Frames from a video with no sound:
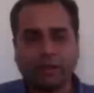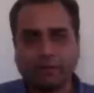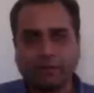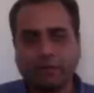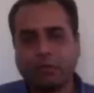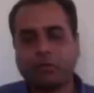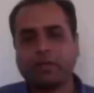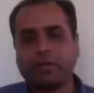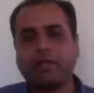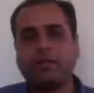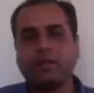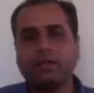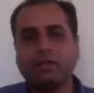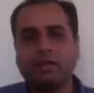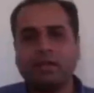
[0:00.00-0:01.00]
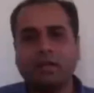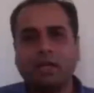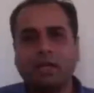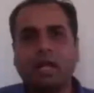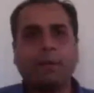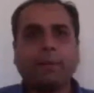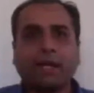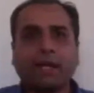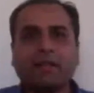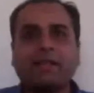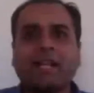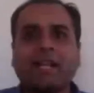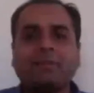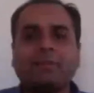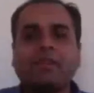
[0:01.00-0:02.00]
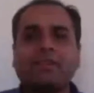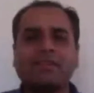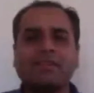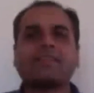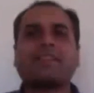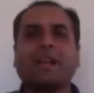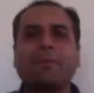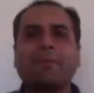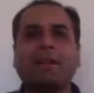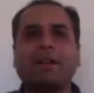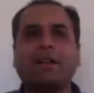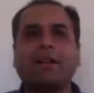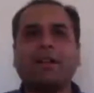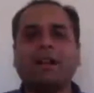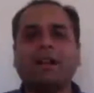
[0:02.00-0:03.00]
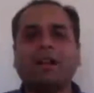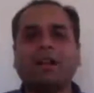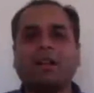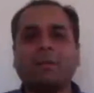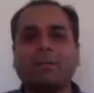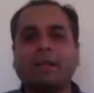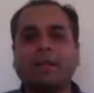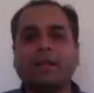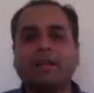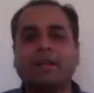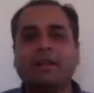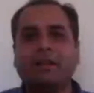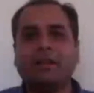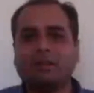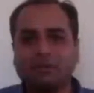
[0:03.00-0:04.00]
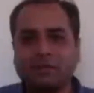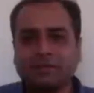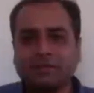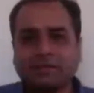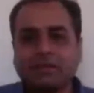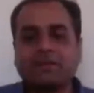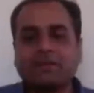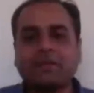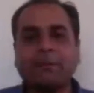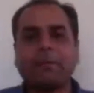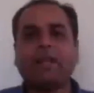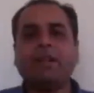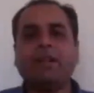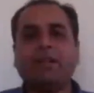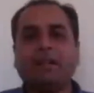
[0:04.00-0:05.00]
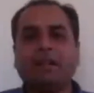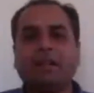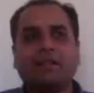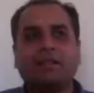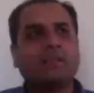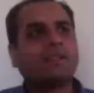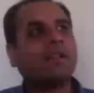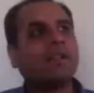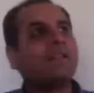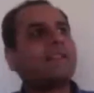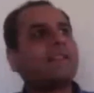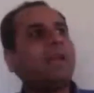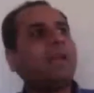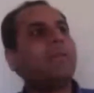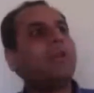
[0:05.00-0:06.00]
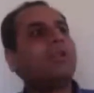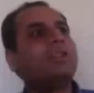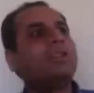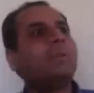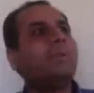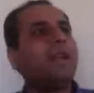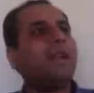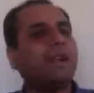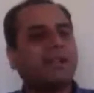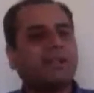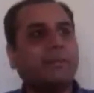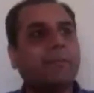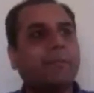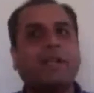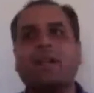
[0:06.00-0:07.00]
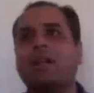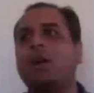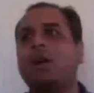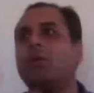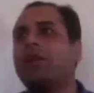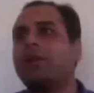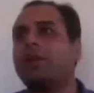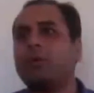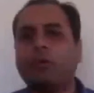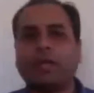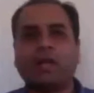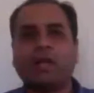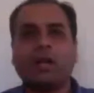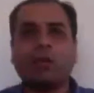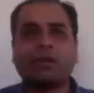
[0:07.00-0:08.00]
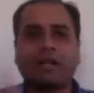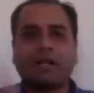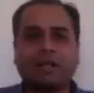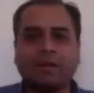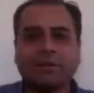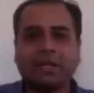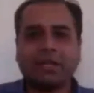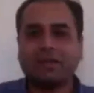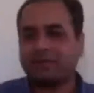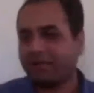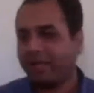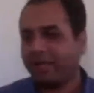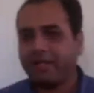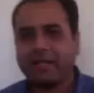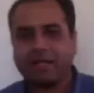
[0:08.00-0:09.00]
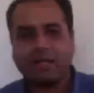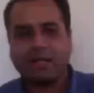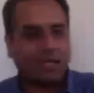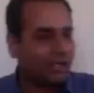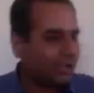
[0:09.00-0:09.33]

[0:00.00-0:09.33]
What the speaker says: So I say okay, and by the time she is describing her complaint, the son's complaint, the son is climbing on the bed, jumping down and going out and coming inside